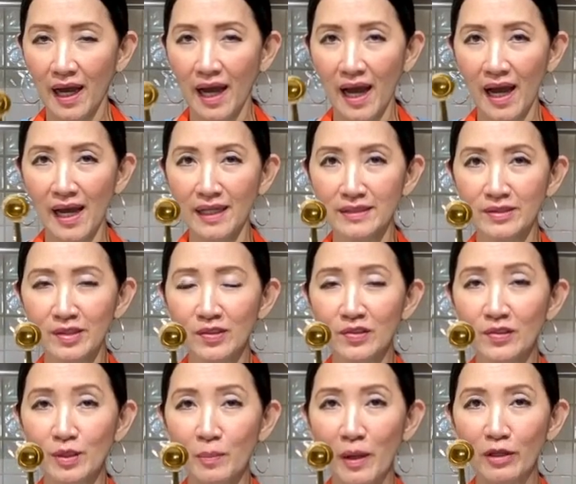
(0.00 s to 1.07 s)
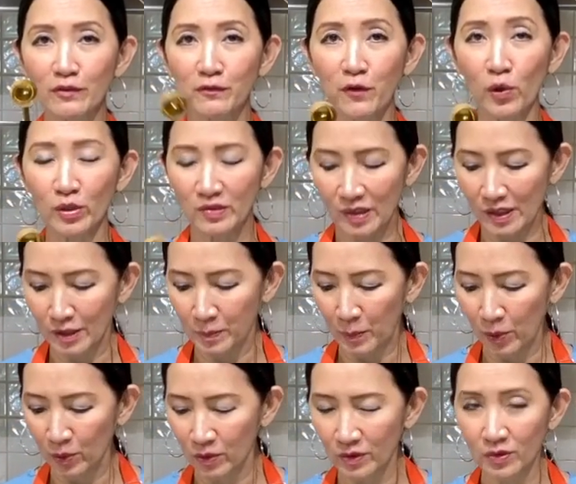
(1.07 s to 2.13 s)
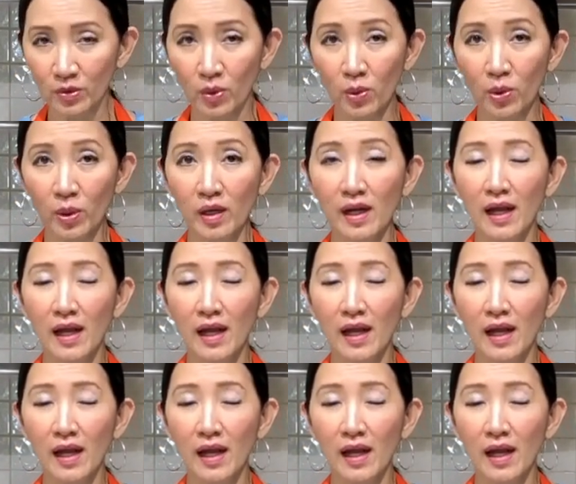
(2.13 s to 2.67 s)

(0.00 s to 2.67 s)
and this is about 4 teaspoons or